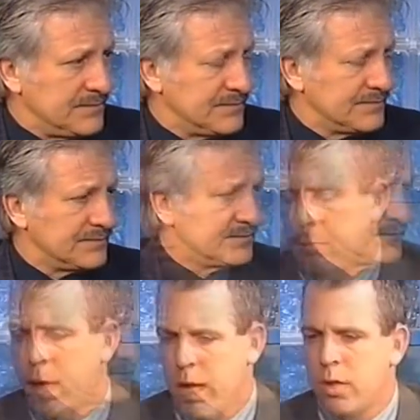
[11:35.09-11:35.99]
Um,
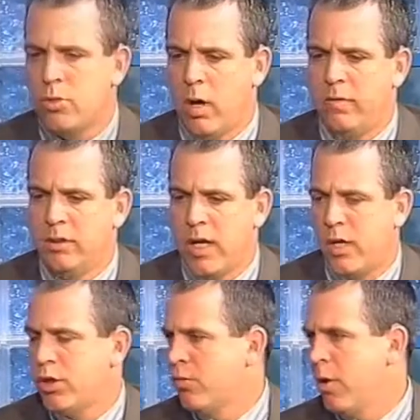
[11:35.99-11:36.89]
my ex-wife is
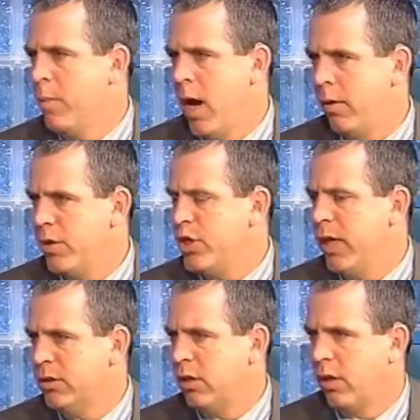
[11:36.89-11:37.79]
actually remarried. She
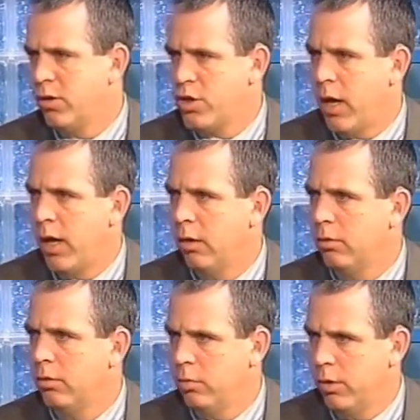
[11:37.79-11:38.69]
has another
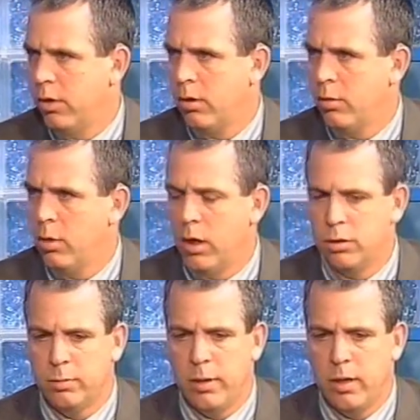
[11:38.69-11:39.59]
child with her new
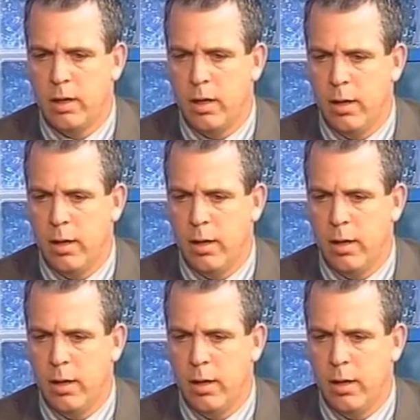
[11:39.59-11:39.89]
husband,